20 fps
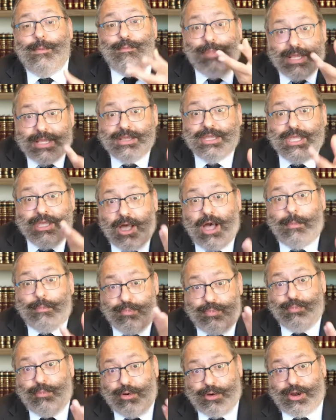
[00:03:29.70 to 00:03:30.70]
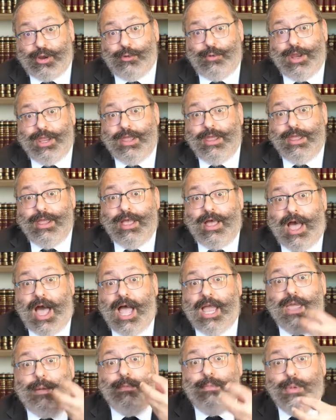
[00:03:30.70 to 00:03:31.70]
building up Mercury.
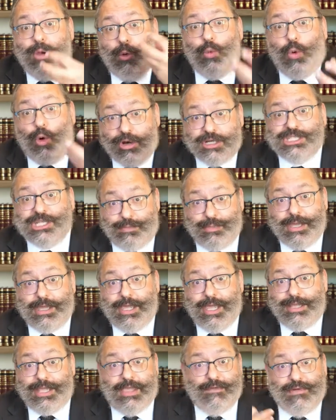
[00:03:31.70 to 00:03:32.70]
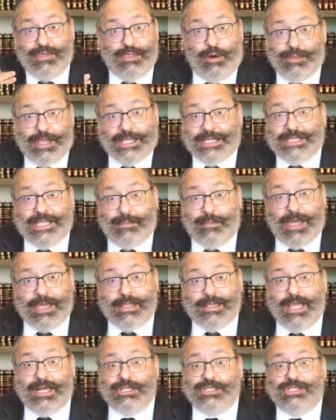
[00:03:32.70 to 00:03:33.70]
I am worshiping it, even though that's not my
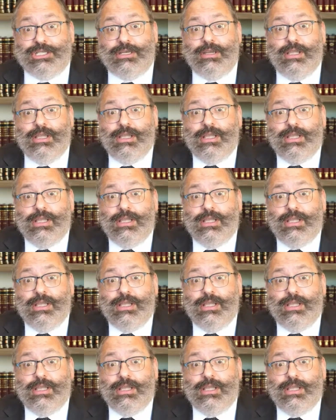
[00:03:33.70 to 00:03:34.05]
intention.